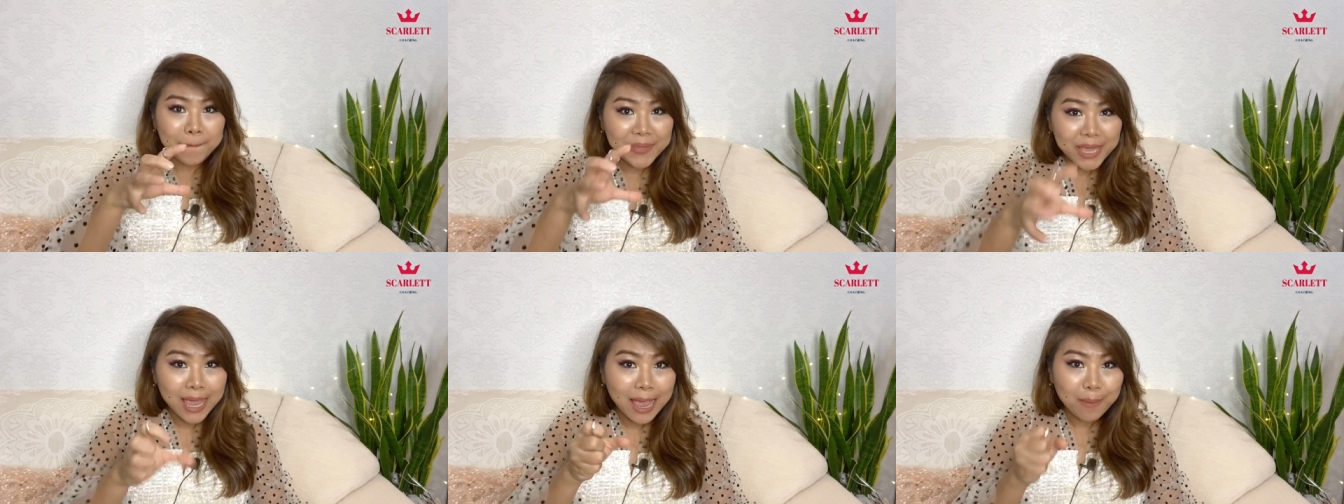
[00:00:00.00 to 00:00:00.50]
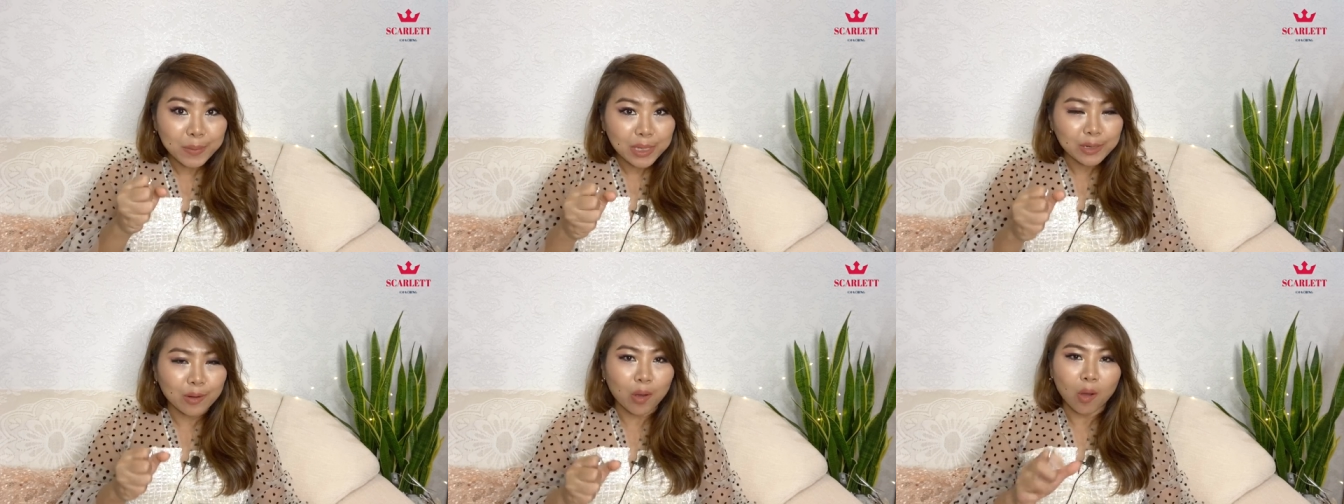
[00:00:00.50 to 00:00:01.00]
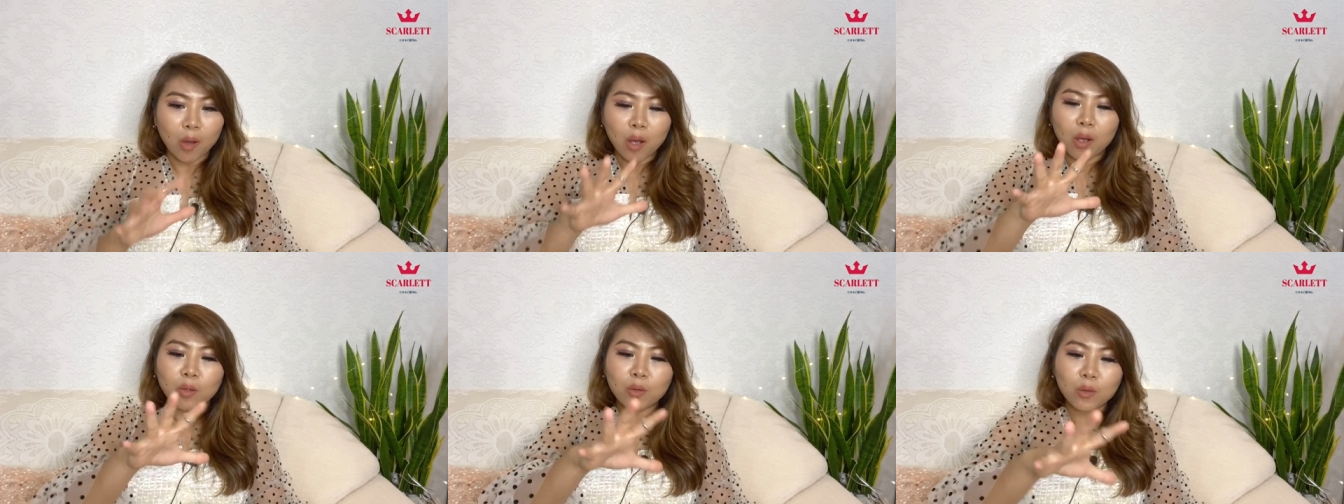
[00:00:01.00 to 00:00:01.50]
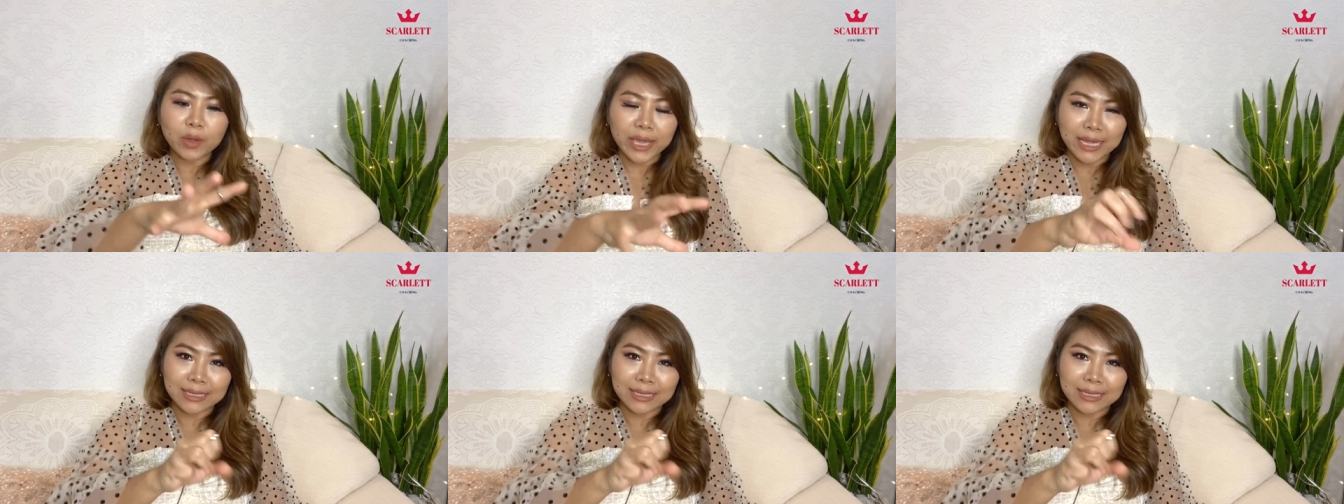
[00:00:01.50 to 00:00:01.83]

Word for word: piamiro, go ye